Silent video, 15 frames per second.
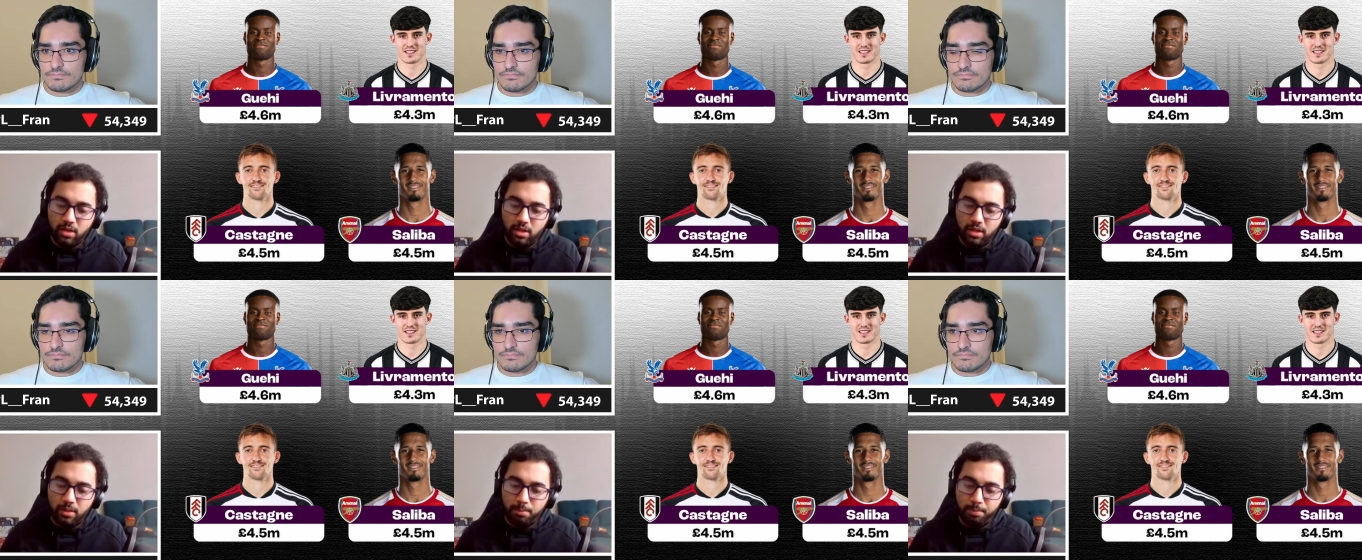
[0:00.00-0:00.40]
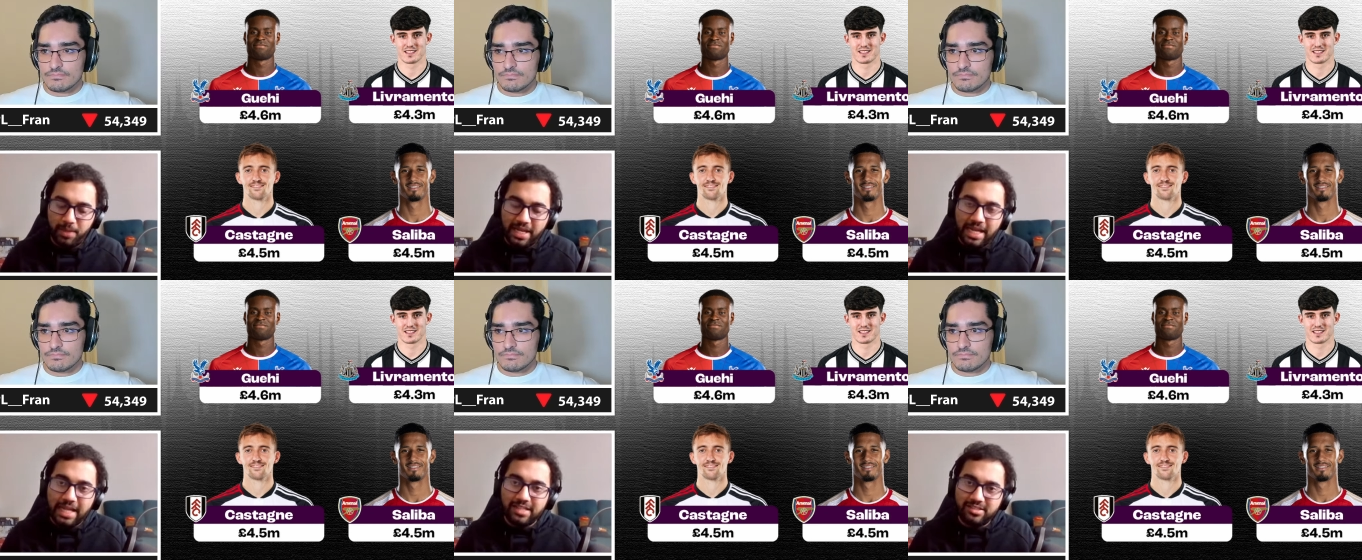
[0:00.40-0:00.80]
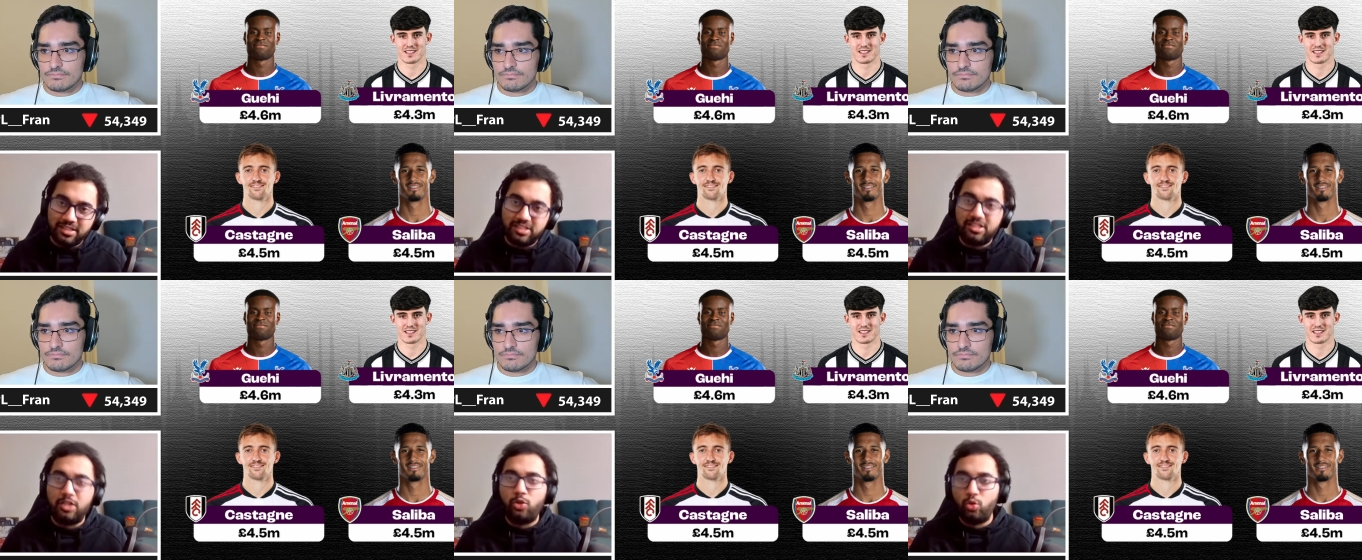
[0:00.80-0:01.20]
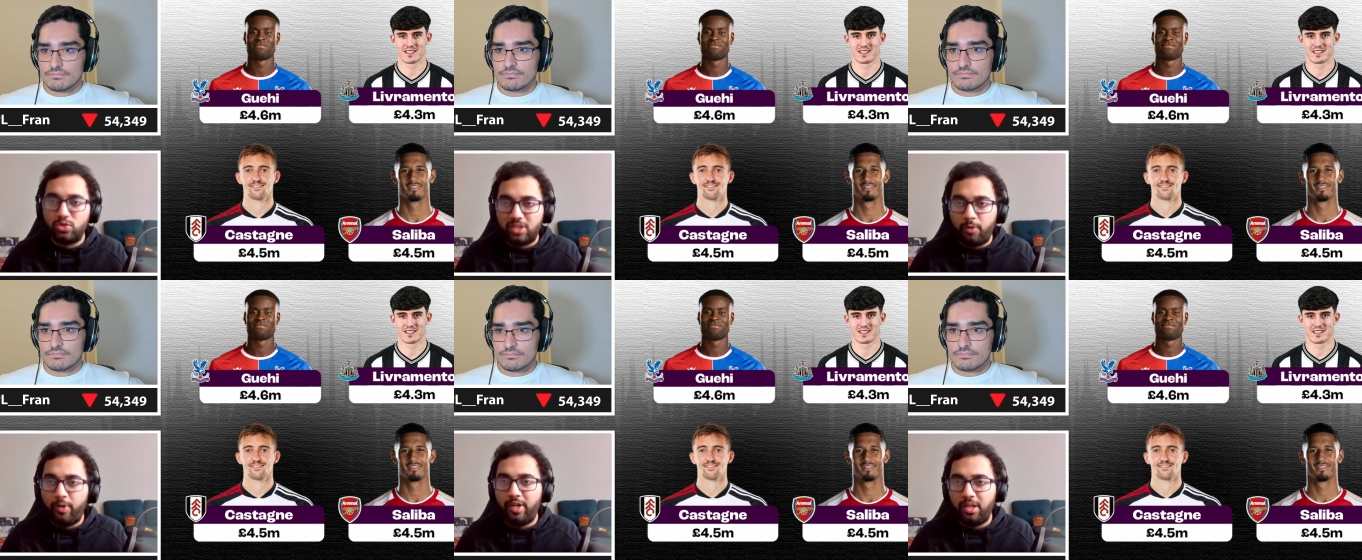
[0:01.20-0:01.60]
Speaker 1: uh, play 60 to
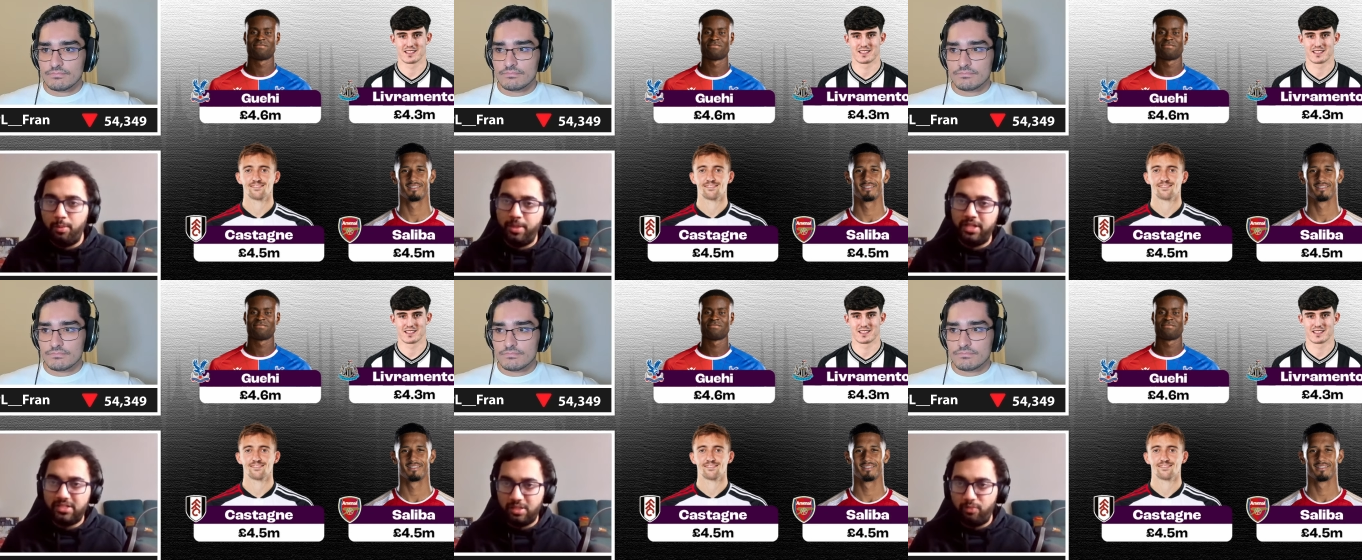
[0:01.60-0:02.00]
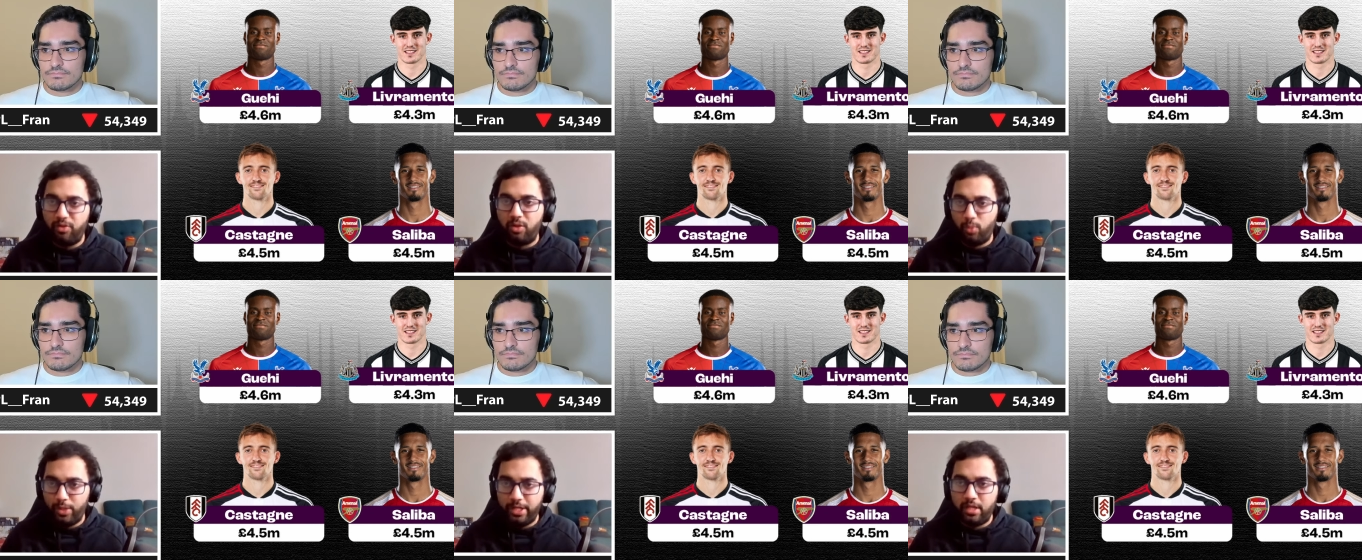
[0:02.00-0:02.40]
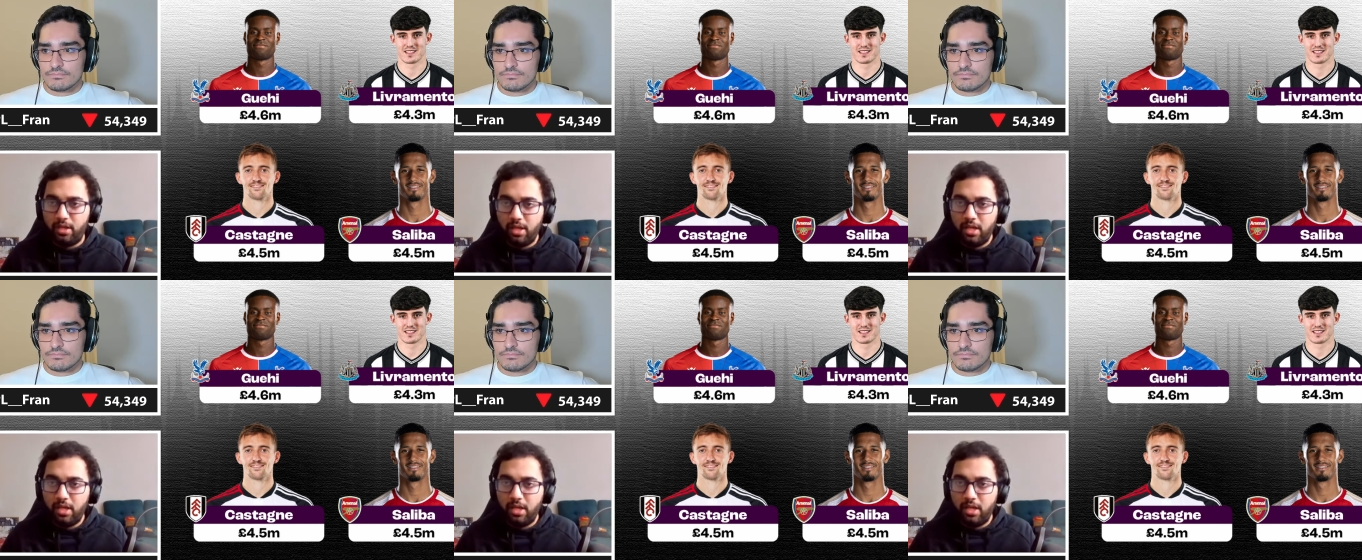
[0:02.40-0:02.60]
70 minutes every week